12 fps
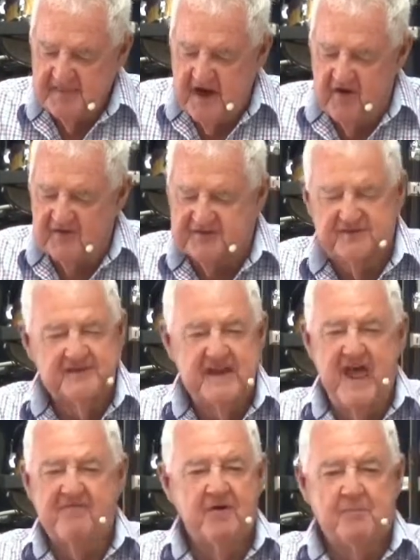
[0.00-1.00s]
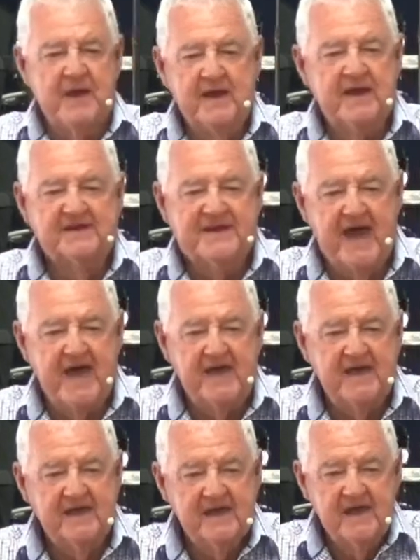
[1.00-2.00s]
There has never been a
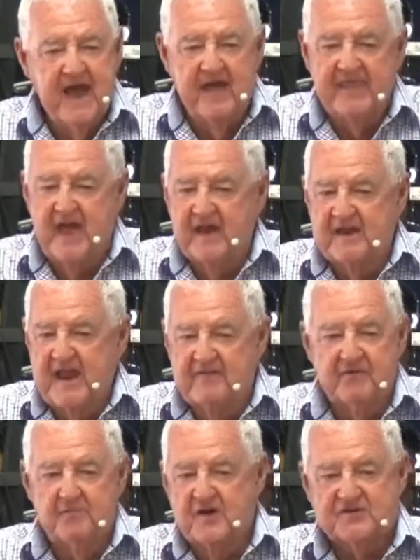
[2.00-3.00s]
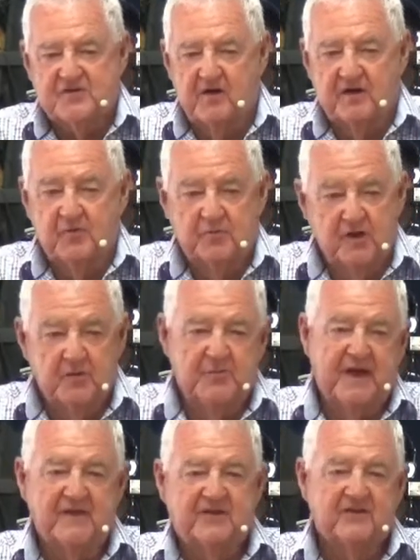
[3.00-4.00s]
day, and there never most surely will
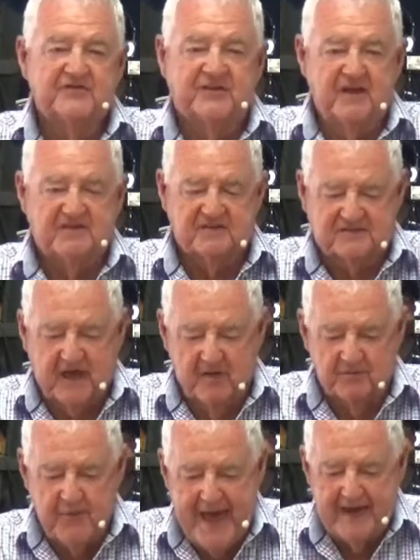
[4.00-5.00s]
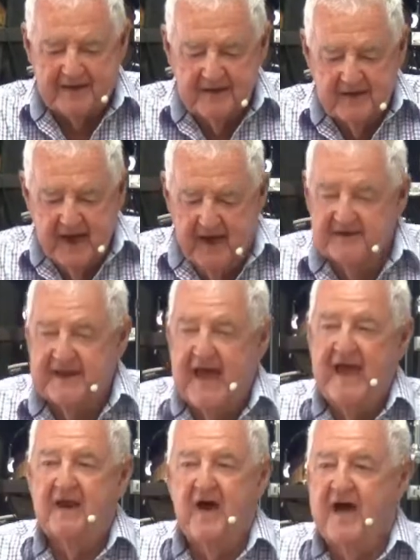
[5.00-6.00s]
be until Jesus comes back, a
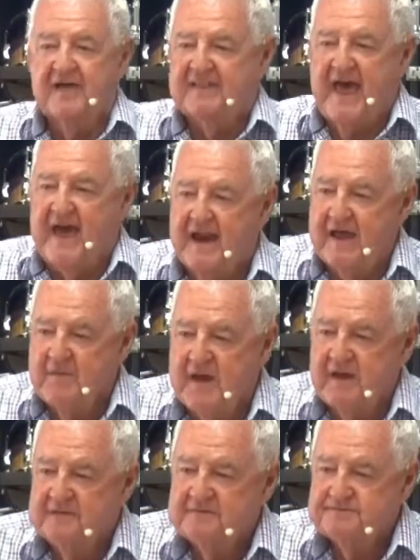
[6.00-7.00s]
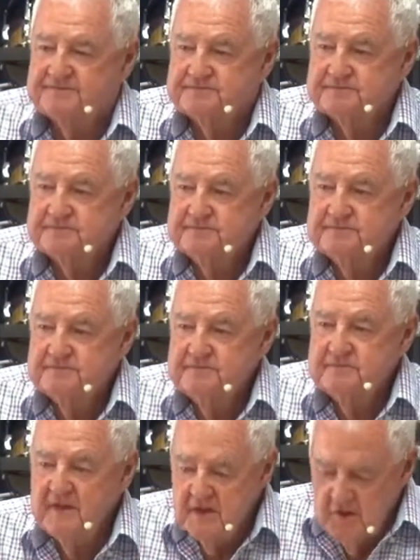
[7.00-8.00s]
day like that. Amen.
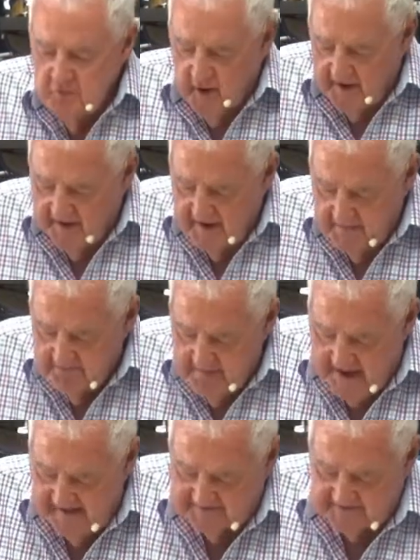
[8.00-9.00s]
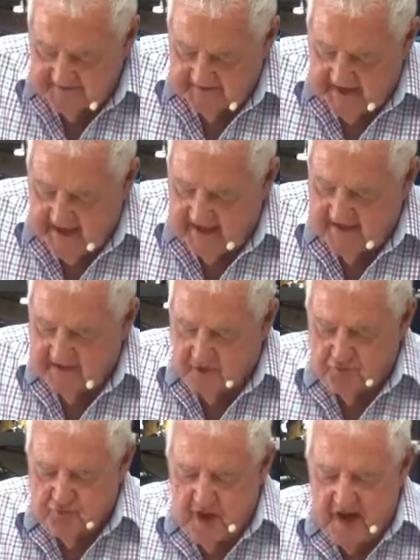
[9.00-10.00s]
What an amazing day in the
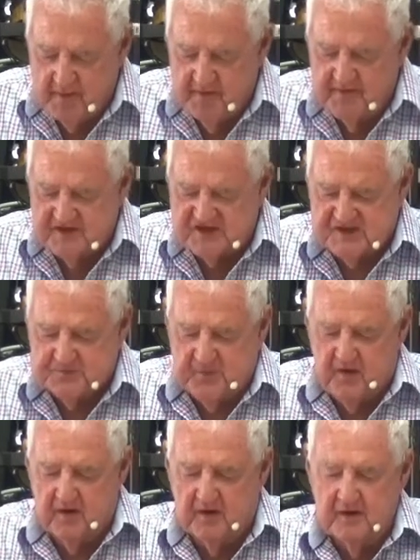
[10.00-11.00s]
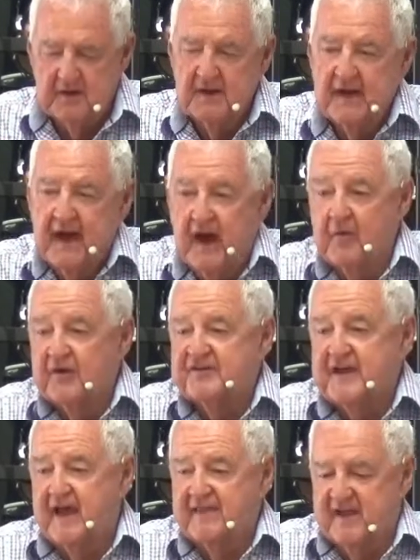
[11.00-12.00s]
realm of the Spirit. I want to
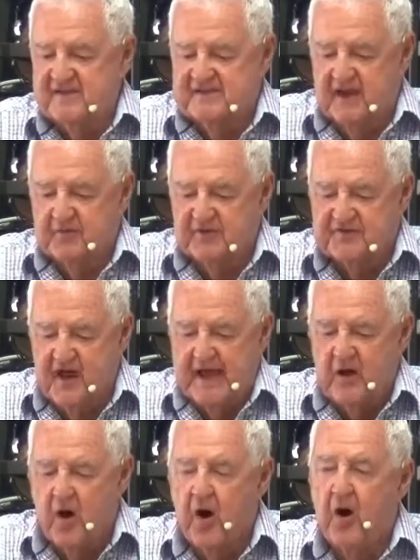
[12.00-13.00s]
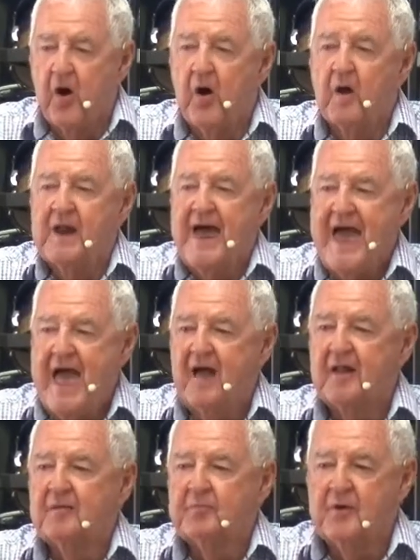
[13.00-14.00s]
say this, it was like all
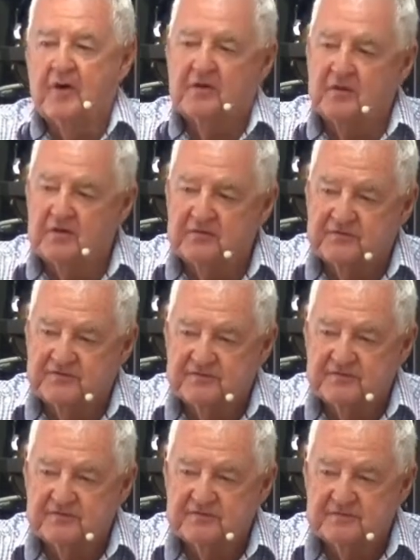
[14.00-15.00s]
hell broke loose.